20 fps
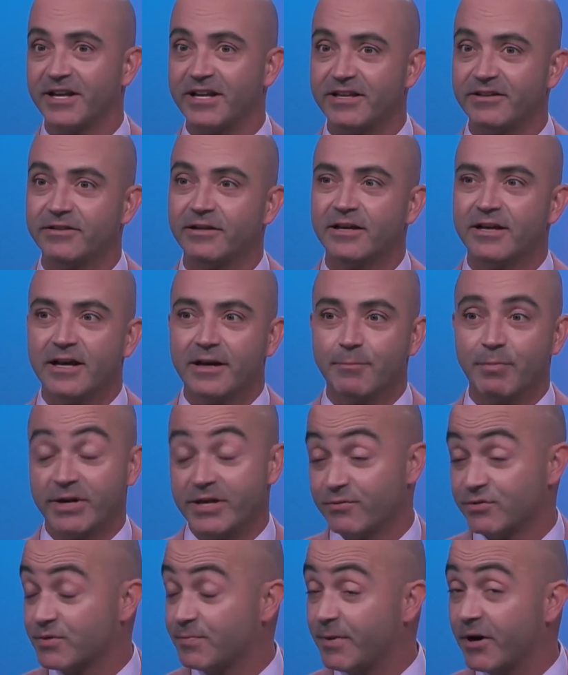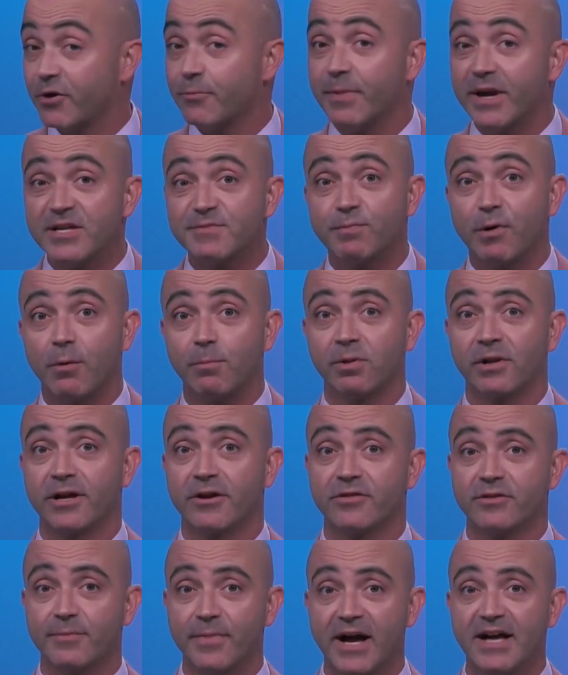And then but he was a better baseball
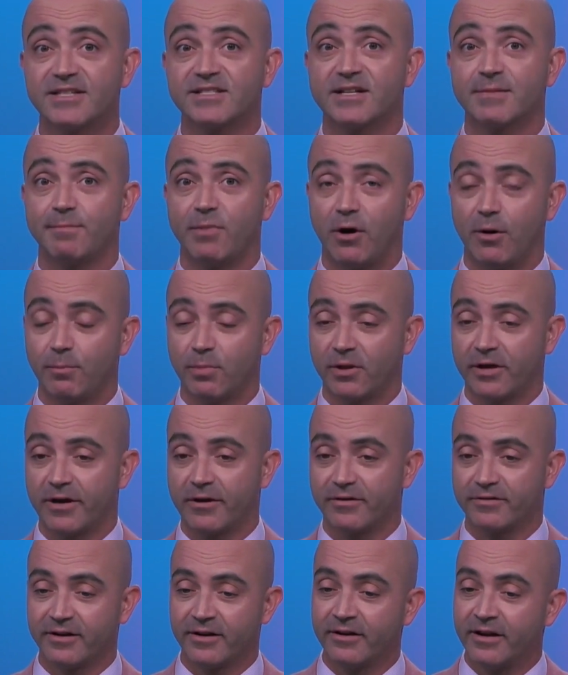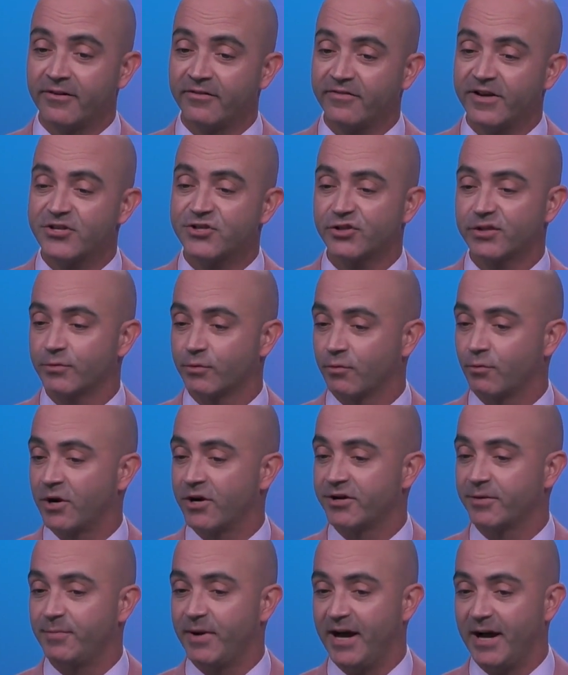player than basketball player. And eventually what
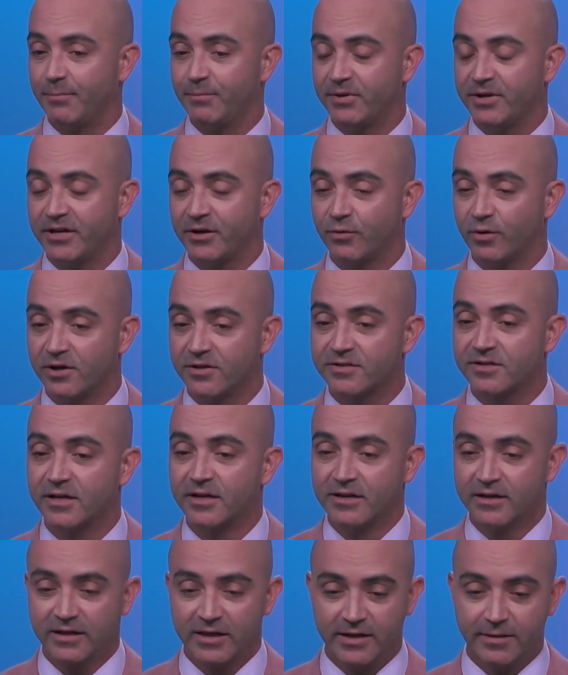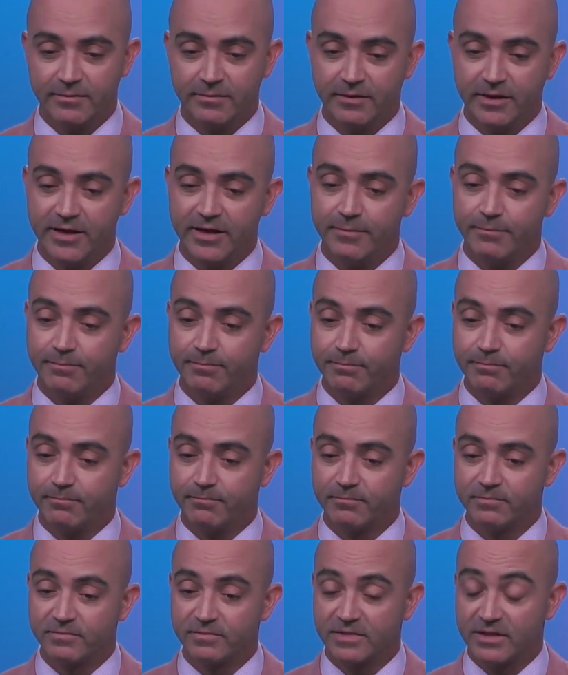wound up happening was he
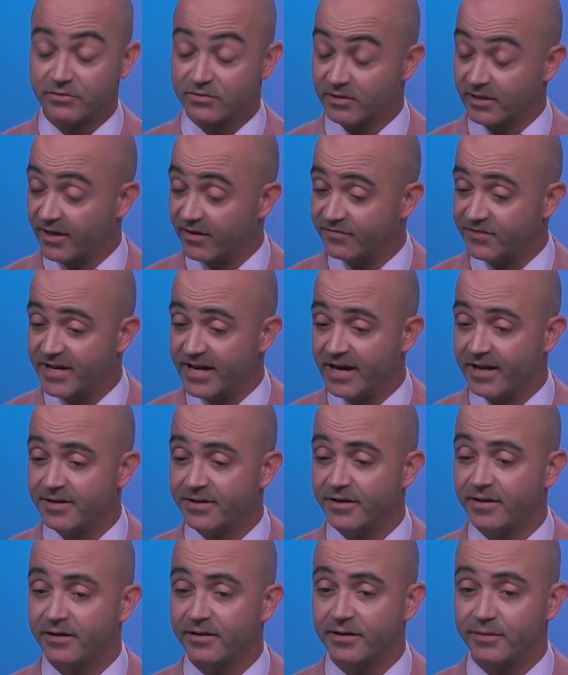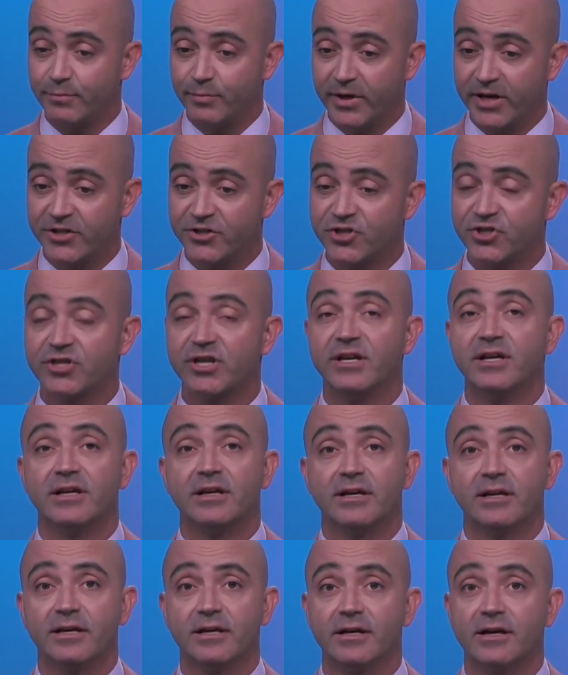was left-handed, he pitched,
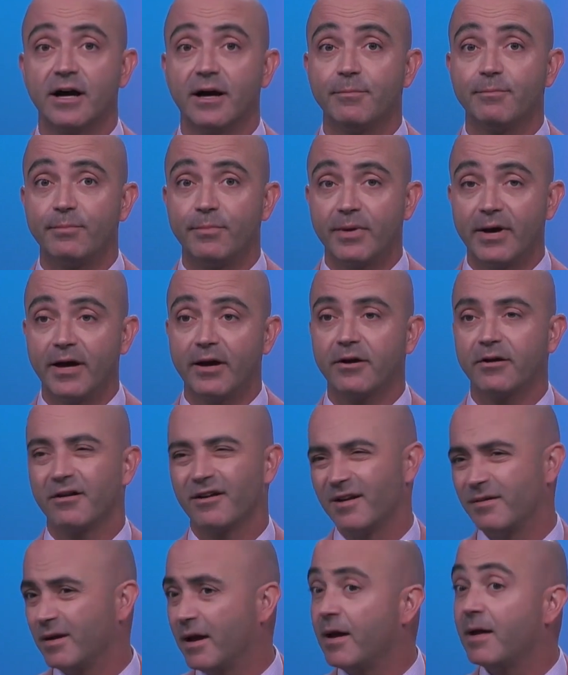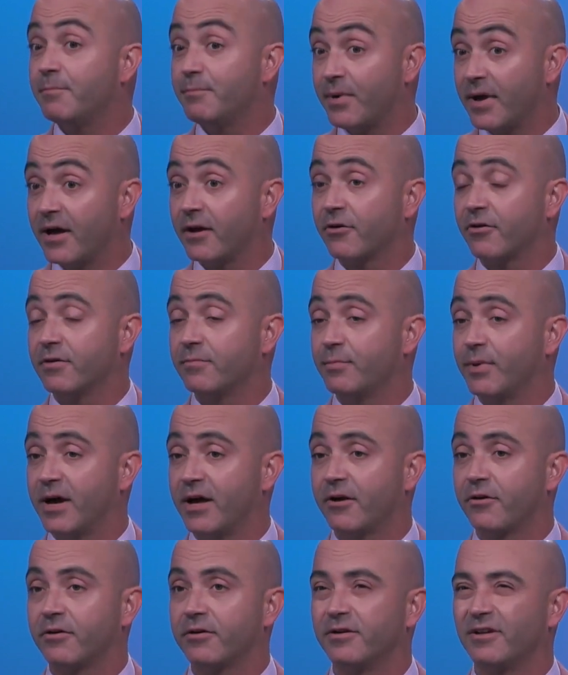he got better and better and
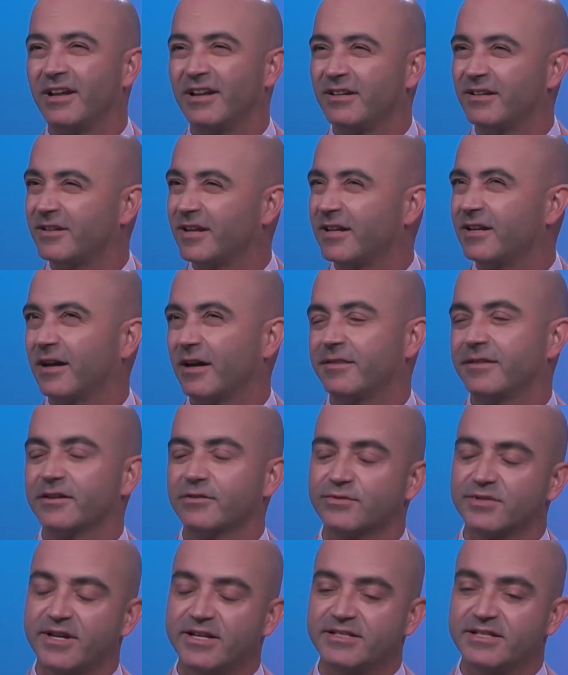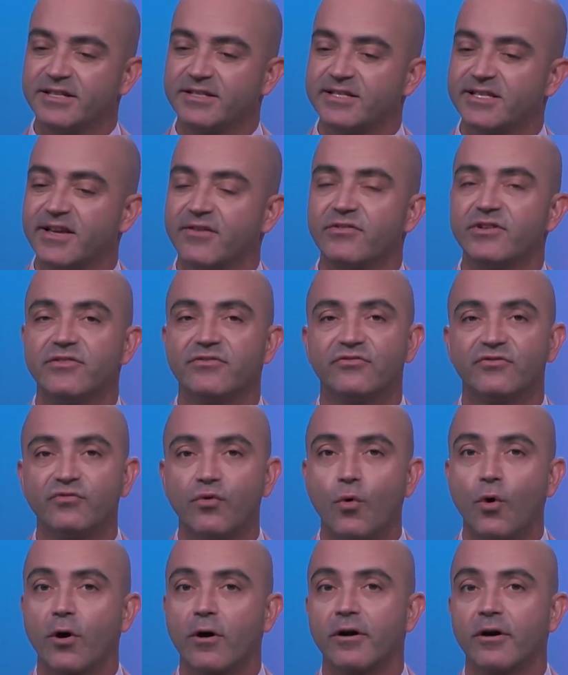better, and I think it was
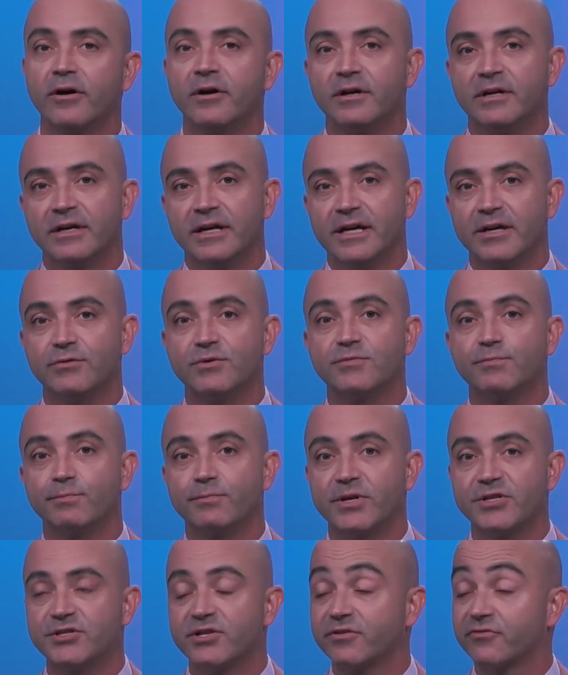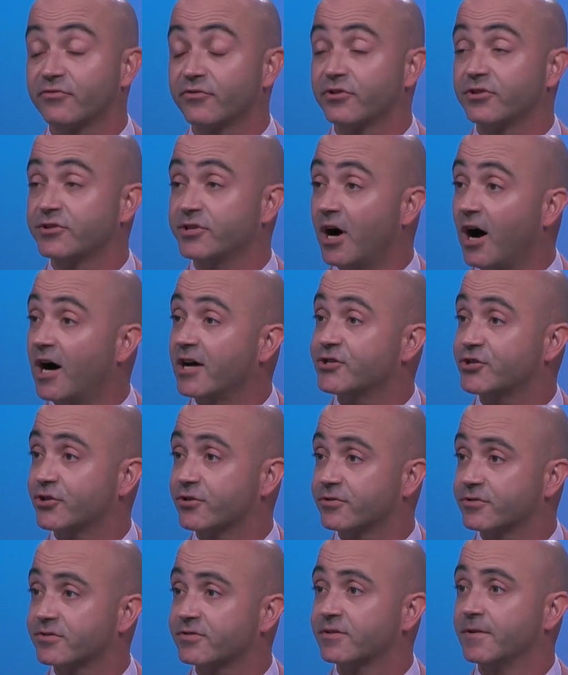1974, he was pitching for the
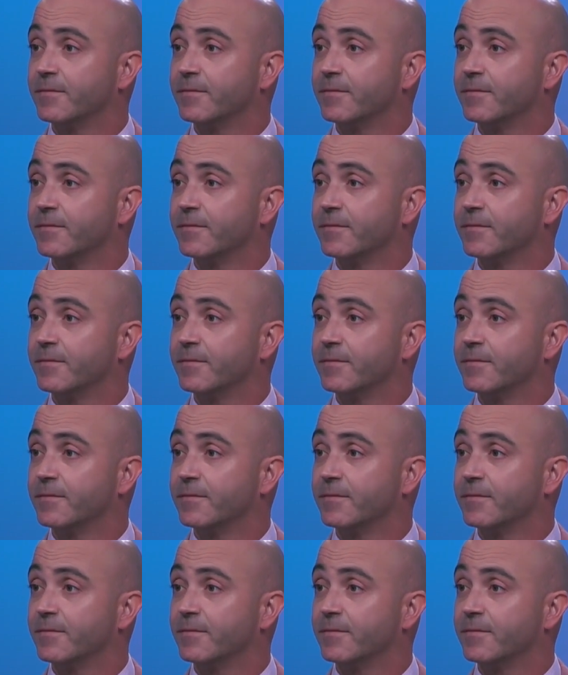Dodgers,